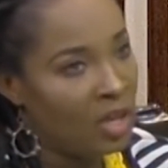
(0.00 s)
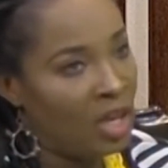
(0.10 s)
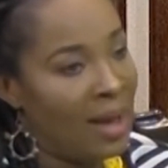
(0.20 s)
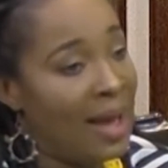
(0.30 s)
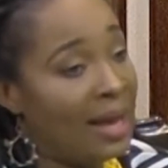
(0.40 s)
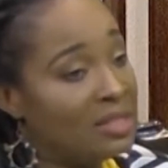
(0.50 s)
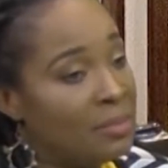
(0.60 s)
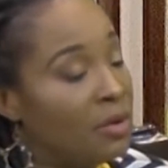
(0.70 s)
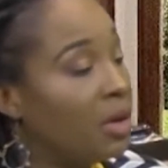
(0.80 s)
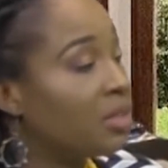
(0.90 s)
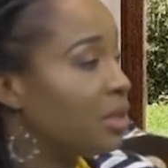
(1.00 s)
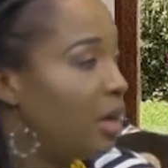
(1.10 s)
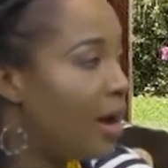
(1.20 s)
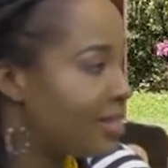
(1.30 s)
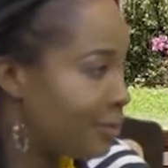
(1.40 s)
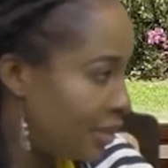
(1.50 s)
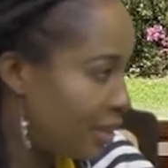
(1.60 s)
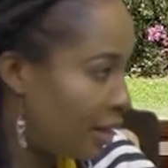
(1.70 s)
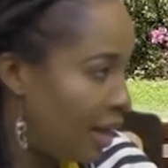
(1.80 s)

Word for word: You know, I had to be rushed to the hospital.